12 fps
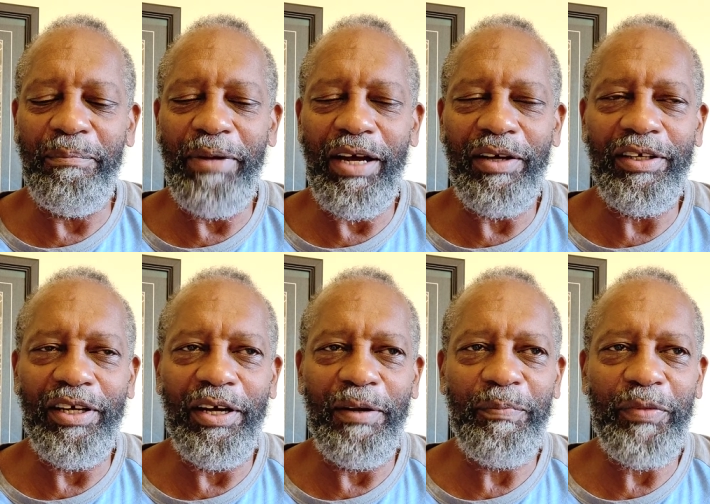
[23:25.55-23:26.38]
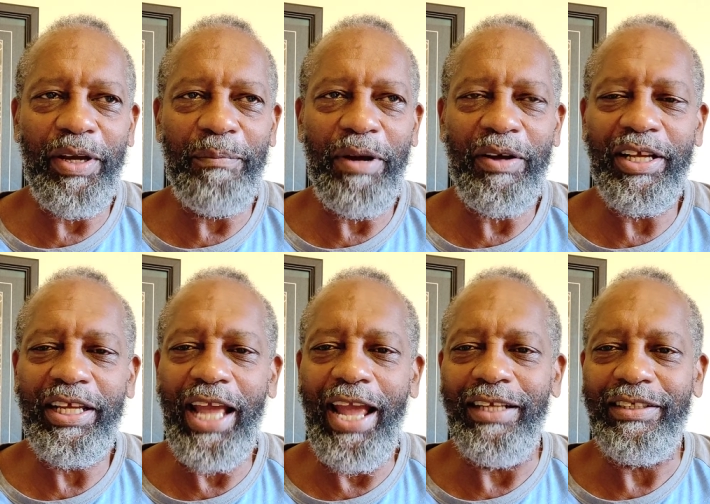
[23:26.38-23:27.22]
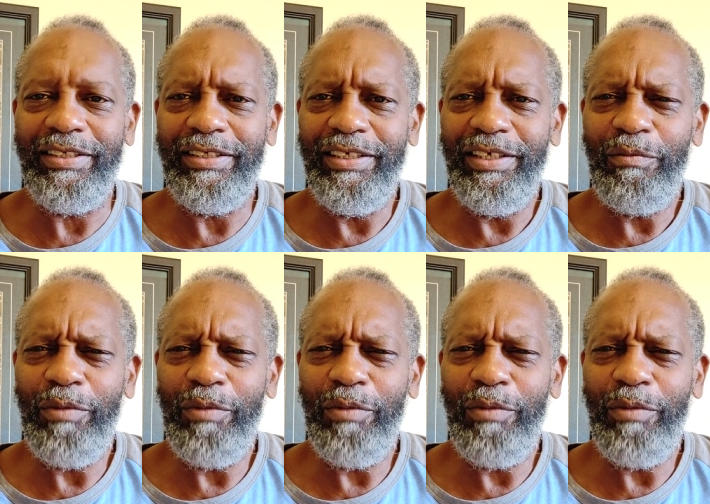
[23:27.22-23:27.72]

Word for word: about uh, about a gate.